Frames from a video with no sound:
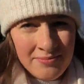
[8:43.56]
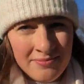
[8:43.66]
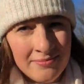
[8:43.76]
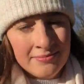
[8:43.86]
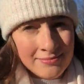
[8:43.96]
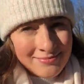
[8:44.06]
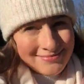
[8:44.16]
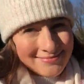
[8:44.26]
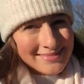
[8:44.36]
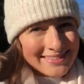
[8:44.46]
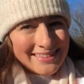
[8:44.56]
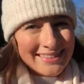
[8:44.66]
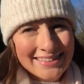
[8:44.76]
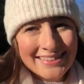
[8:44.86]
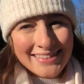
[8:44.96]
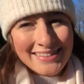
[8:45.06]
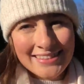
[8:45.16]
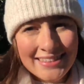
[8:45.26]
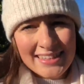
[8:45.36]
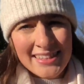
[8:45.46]
um, the hill and then we walk
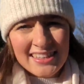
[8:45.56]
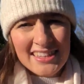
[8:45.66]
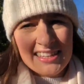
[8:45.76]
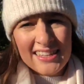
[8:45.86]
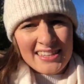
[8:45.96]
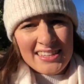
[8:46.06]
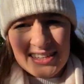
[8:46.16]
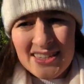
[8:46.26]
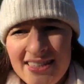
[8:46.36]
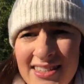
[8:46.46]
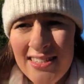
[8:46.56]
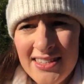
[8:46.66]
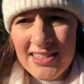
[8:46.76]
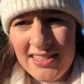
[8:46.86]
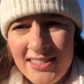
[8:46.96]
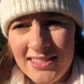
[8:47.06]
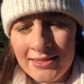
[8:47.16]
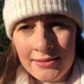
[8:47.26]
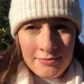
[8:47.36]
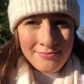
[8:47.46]
back down the hill and it takes us about an hour